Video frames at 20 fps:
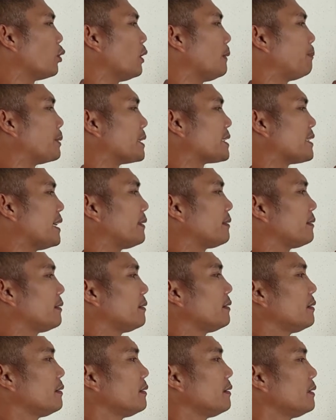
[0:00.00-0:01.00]
12%.
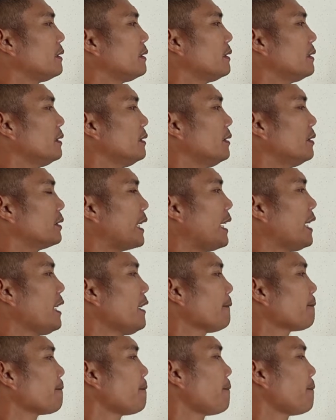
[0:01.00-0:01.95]
Okay?